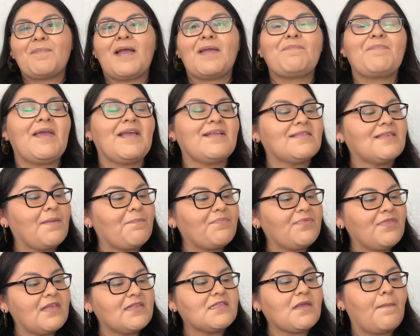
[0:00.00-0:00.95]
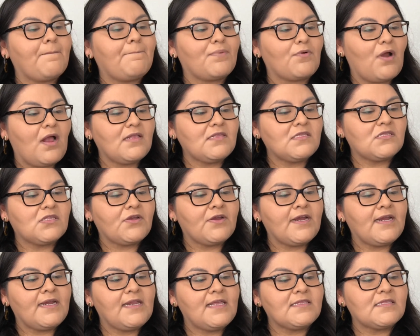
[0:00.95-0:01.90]
picked up this bronzer,
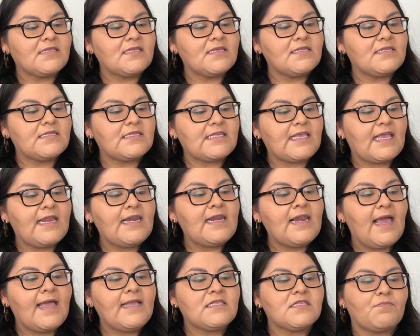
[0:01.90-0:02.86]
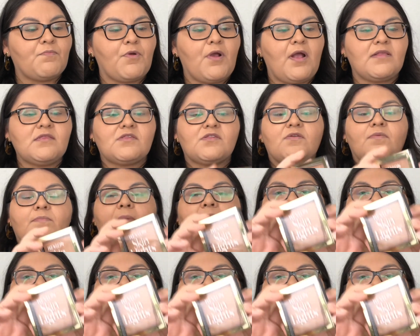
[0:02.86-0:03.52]
and it's the Skin Lights bronzer by